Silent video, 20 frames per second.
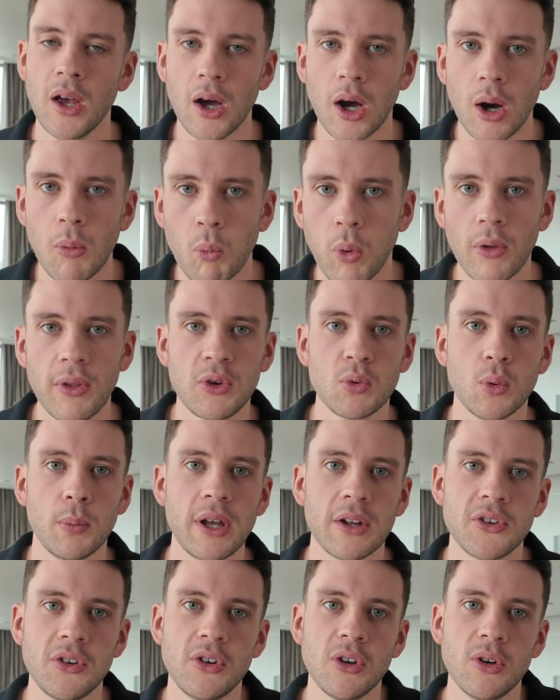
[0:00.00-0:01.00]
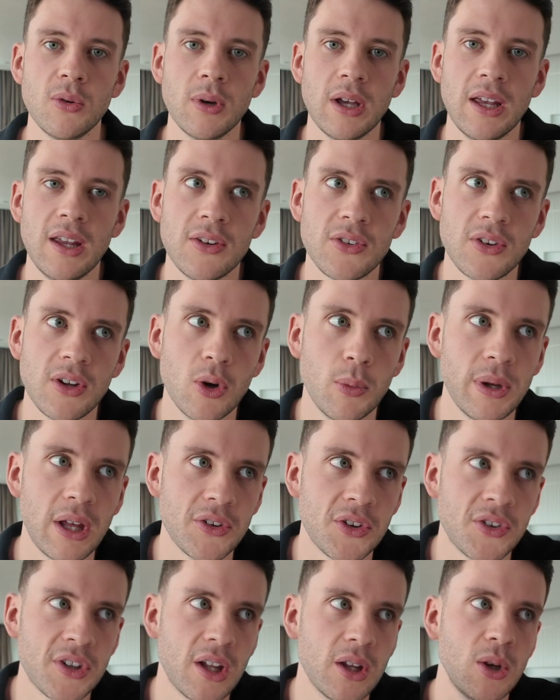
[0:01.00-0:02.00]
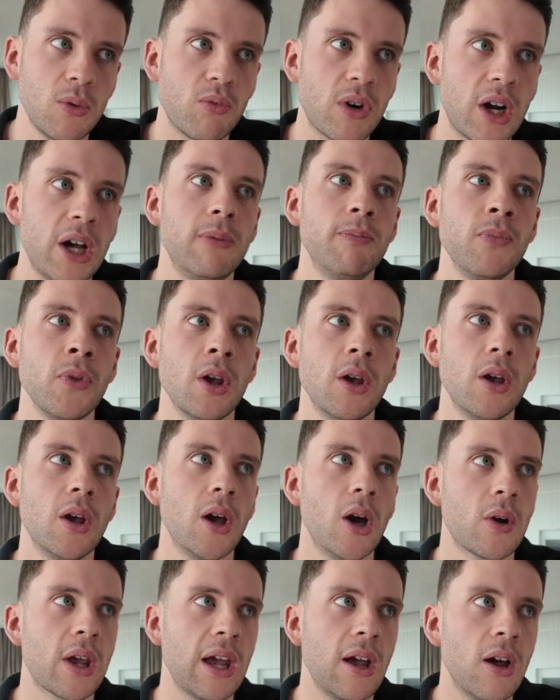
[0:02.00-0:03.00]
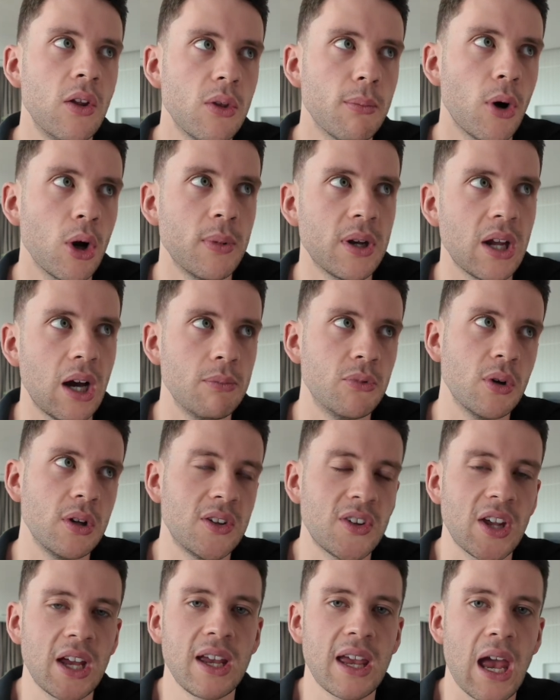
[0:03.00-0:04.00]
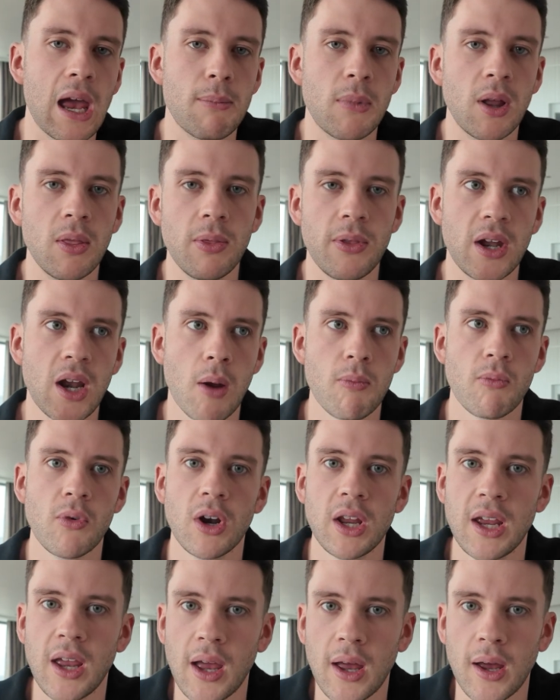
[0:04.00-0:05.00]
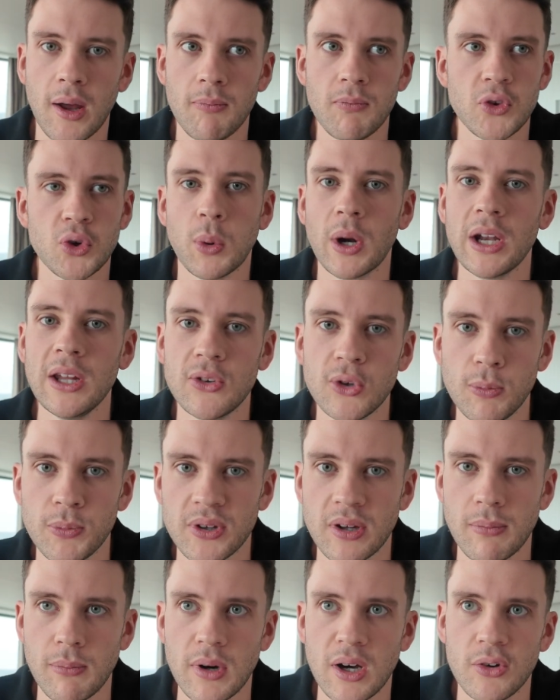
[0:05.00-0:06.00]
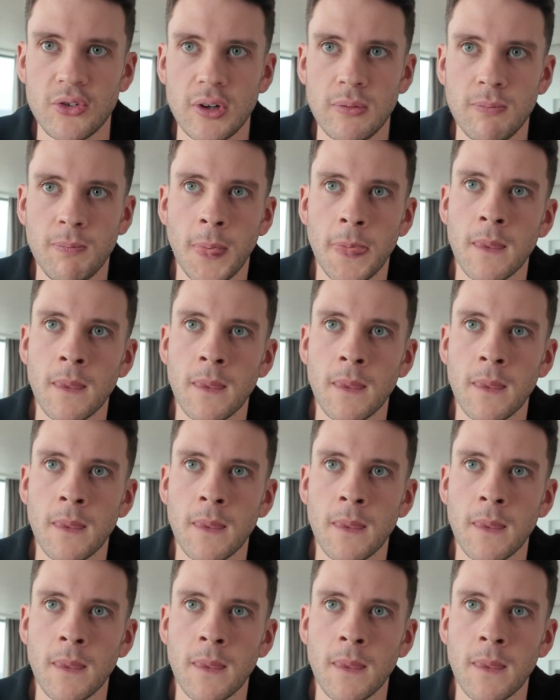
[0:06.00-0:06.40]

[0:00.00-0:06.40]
And what this will be able to do is it will be able to tell you, right, okay, at the moment I'm doing 10K a month and I'm running at 22% margin.